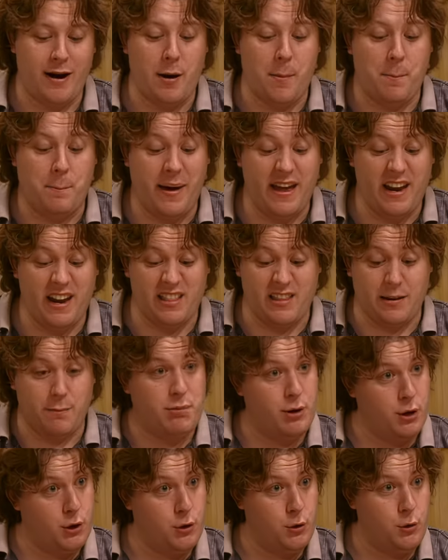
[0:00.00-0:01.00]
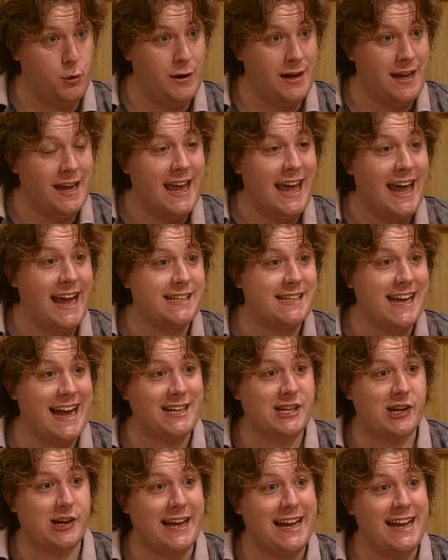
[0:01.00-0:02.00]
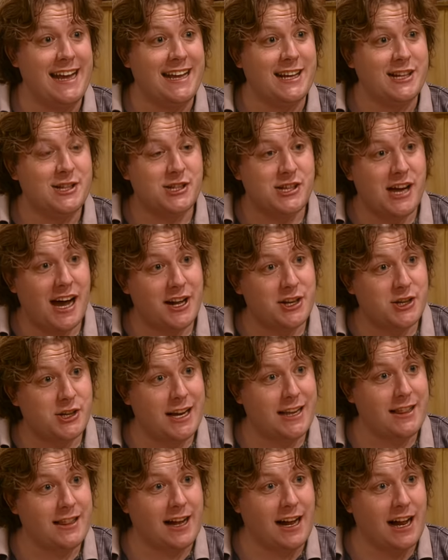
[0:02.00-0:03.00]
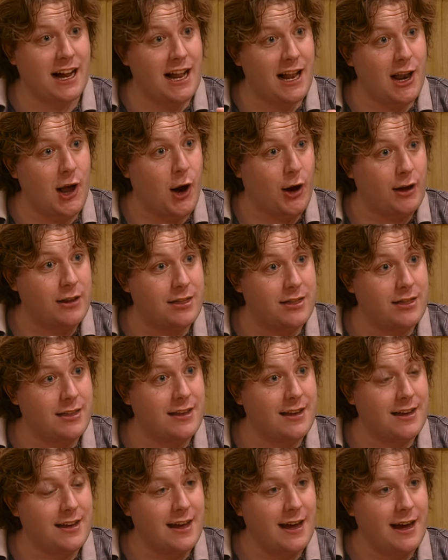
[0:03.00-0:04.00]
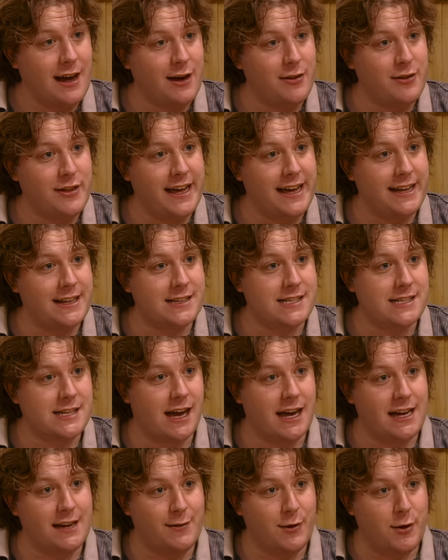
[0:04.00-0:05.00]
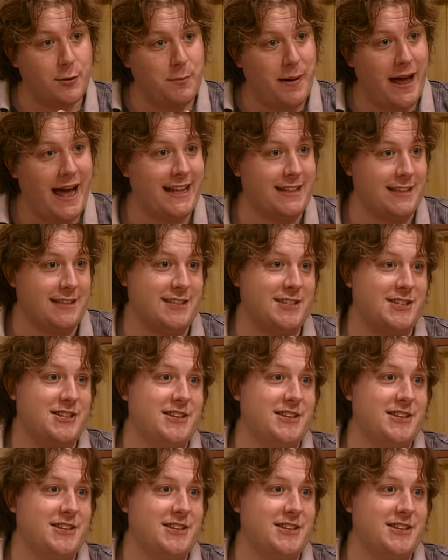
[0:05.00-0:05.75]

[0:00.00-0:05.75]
a bit of the poo is actually touching the cloth at the inside of your pants.